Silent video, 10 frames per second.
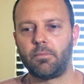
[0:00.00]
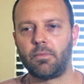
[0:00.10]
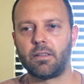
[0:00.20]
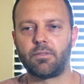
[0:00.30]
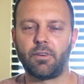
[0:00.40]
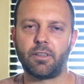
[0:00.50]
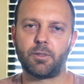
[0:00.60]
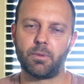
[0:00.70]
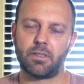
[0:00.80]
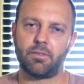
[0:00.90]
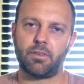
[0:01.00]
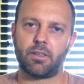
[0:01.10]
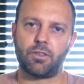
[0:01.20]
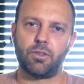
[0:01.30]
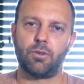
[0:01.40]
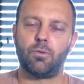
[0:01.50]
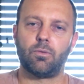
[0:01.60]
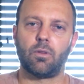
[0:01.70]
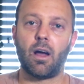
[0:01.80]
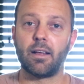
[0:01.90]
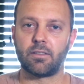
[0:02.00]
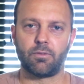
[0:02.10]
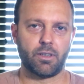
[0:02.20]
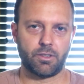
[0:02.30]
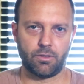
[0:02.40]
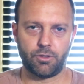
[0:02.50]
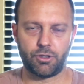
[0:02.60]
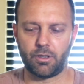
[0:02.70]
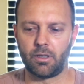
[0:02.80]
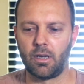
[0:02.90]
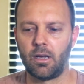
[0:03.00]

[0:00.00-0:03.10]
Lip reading: It's very specific to lines of resolution.